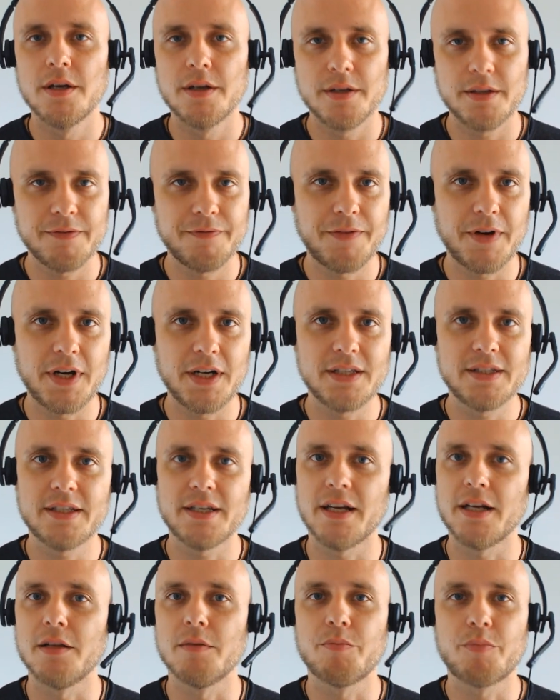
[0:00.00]
Fairy
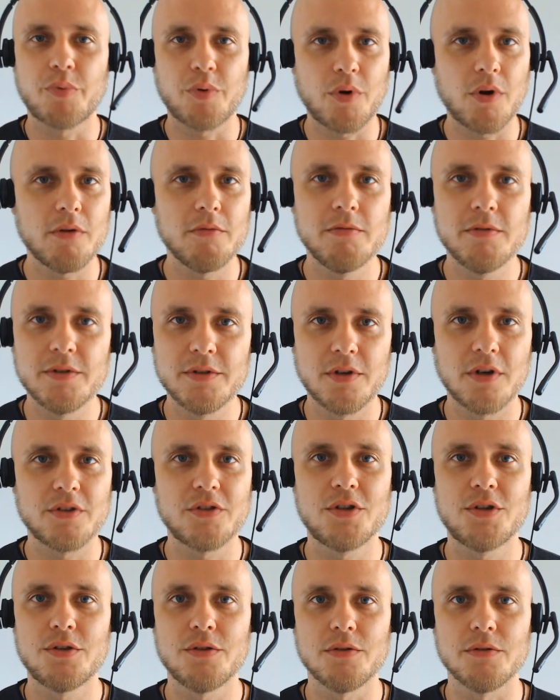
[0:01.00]
tale, probably not
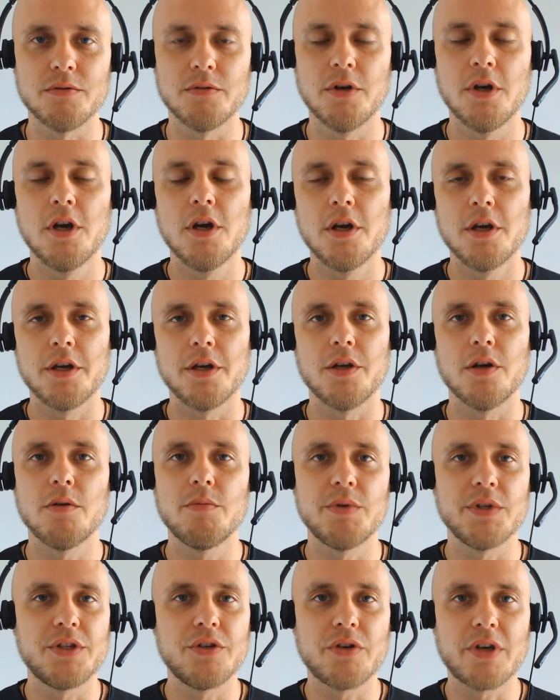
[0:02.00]
true, you know?
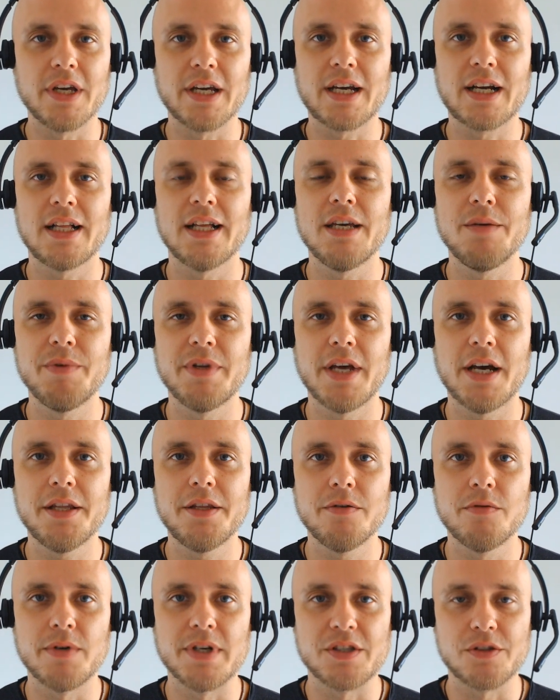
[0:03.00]
But you can claim in
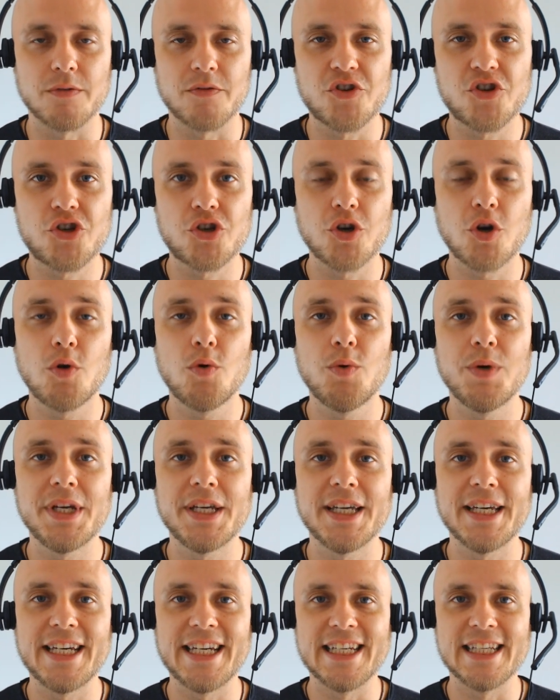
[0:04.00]
other ways of
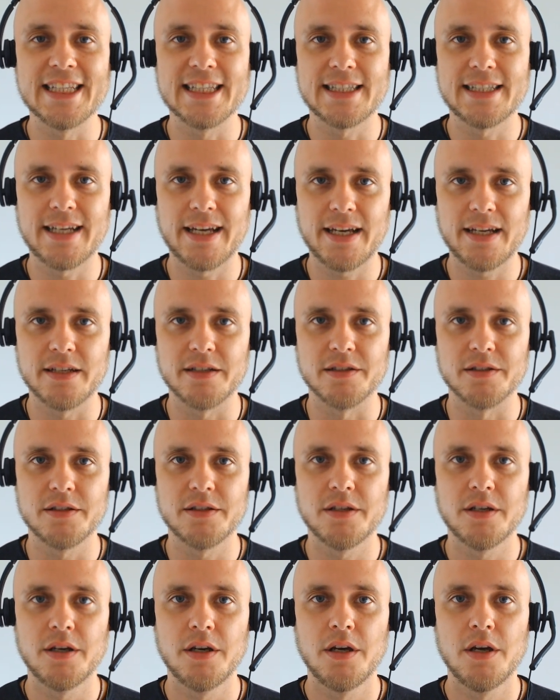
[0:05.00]
showing intent
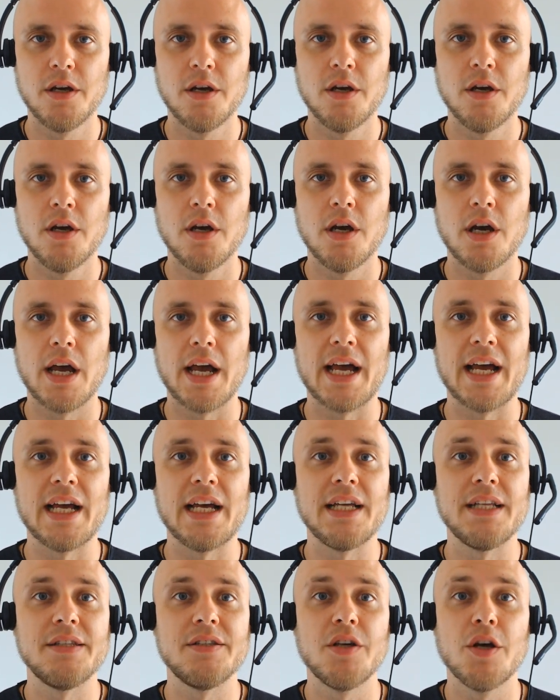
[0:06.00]

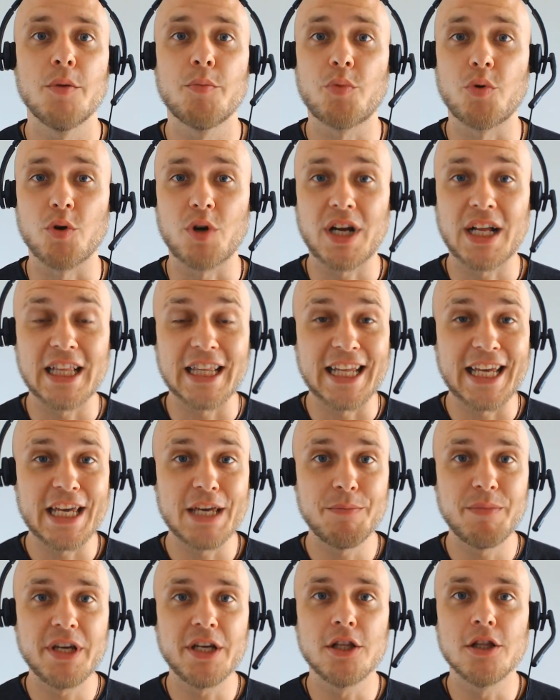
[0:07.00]
and
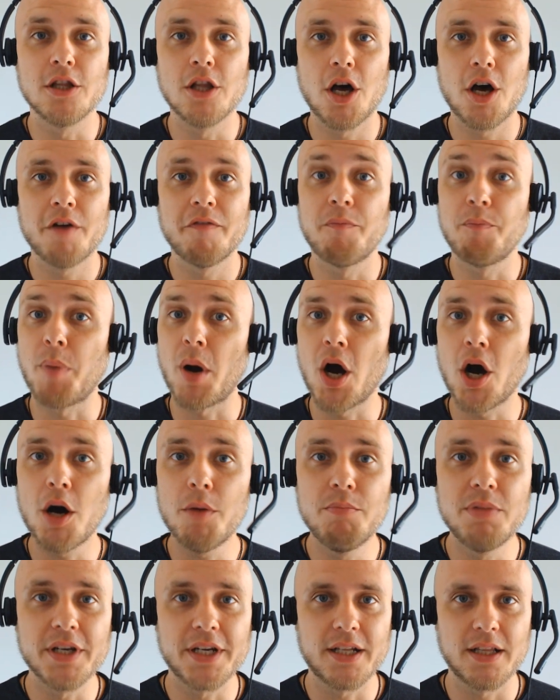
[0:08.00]
proclaiming love
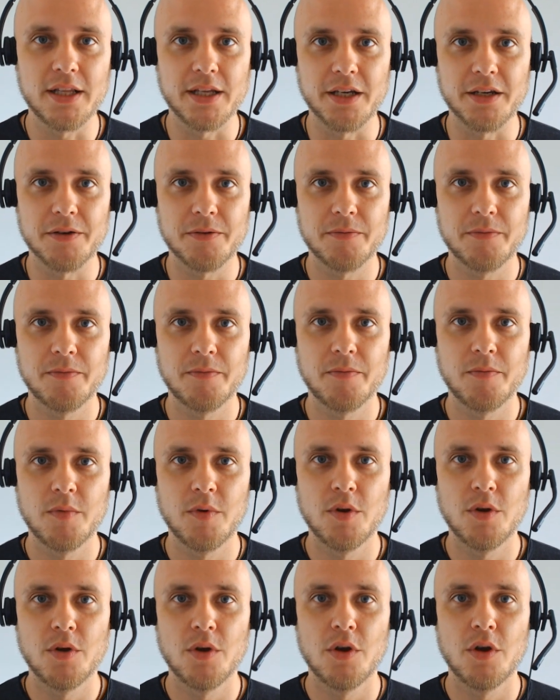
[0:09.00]
publicly,
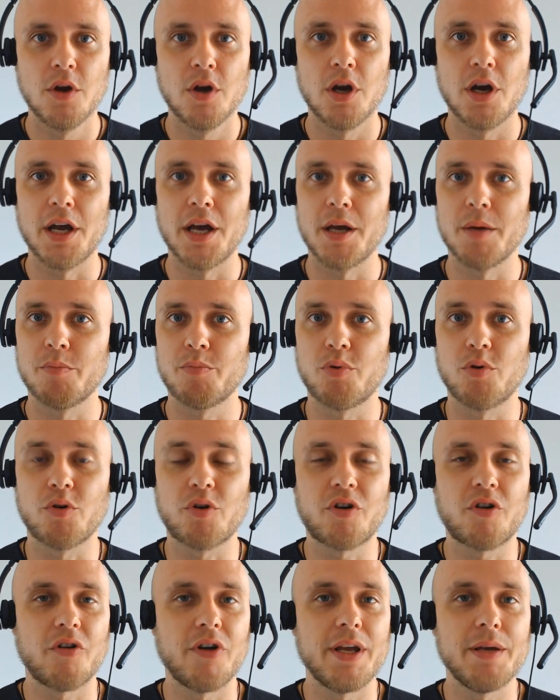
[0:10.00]
and
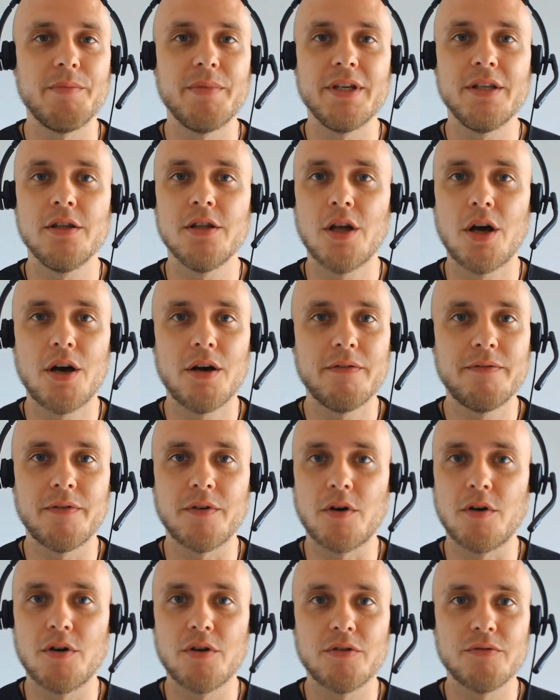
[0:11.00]
proclaiming love
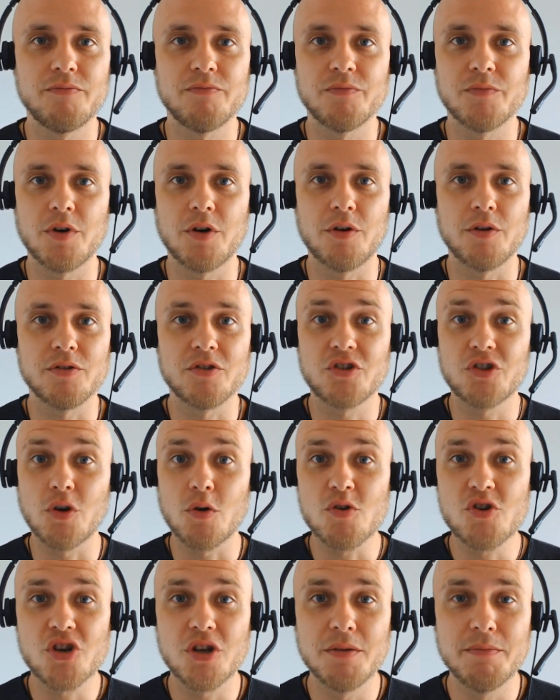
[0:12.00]
on
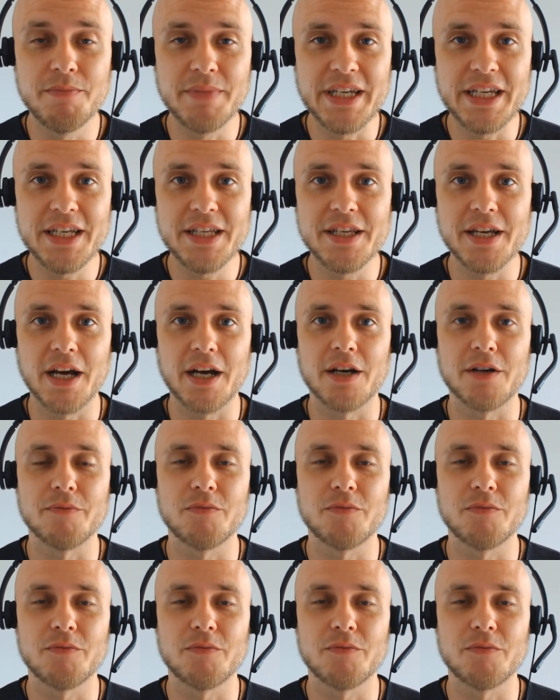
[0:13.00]
social media